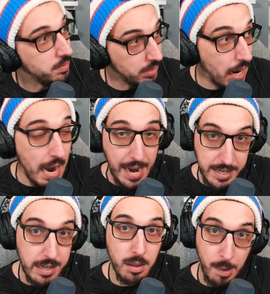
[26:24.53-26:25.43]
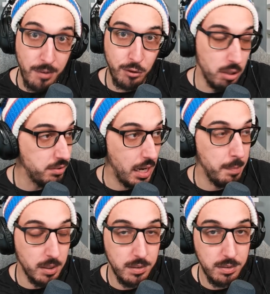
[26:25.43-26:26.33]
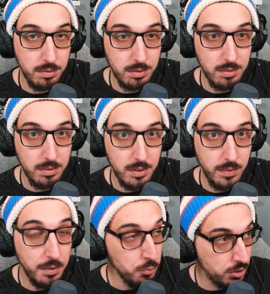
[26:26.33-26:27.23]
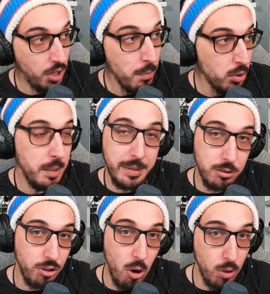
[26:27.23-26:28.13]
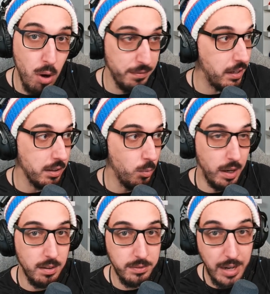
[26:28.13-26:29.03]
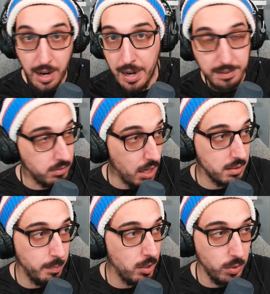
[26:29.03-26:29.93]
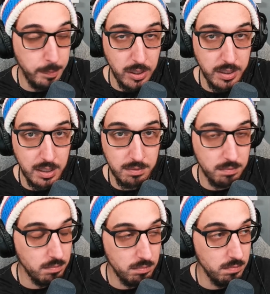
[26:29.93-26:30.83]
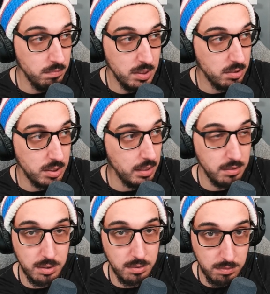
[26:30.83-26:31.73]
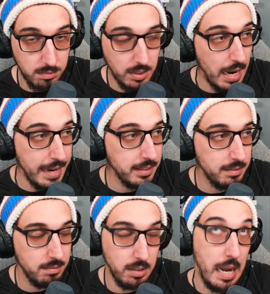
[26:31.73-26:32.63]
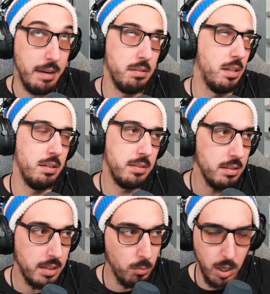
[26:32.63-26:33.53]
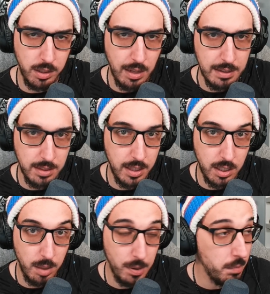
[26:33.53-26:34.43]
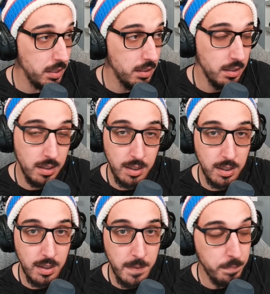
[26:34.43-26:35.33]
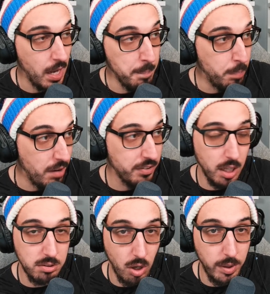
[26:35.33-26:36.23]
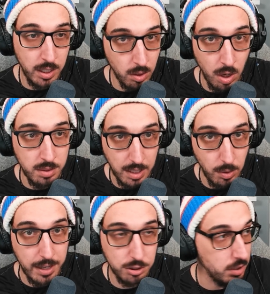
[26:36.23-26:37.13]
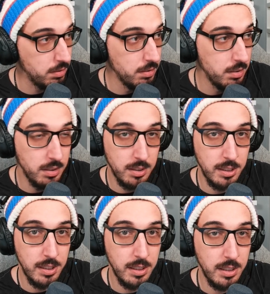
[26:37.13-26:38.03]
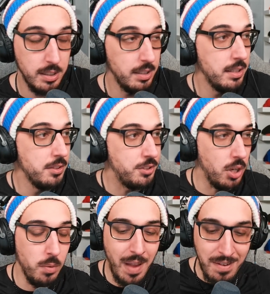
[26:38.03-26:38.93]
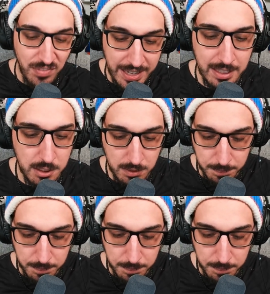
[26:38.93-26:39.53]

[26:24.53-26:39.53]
I.e. the Buffalo Sabres. Some rebuilds don't go very well. The Anaheim Ducks have been rebuilding since, I don't know, since they won their last Stanley Cup, probably. And Buffalo's going in the wrong direction. So I think it's